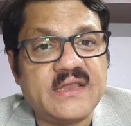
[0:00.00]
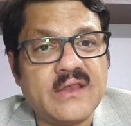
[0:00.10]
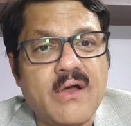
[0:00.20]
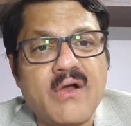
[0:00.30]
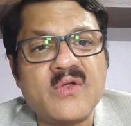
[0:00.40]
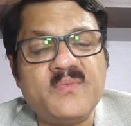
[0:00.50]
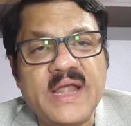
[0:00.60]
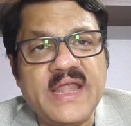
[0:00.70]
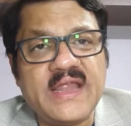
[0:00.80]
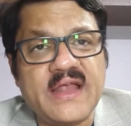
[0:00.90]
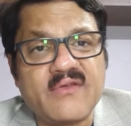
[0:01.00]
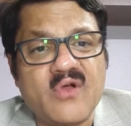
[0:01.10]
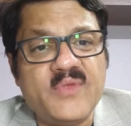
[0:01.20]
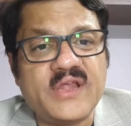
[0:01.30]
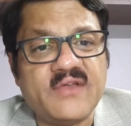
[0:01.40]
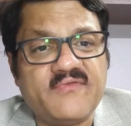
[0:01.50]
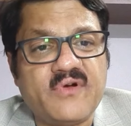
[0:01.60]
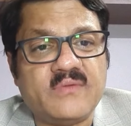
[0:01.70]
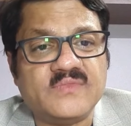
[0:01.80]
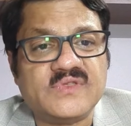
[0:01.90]
long pending economic
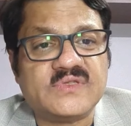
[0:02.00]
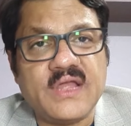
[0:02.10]
reforms.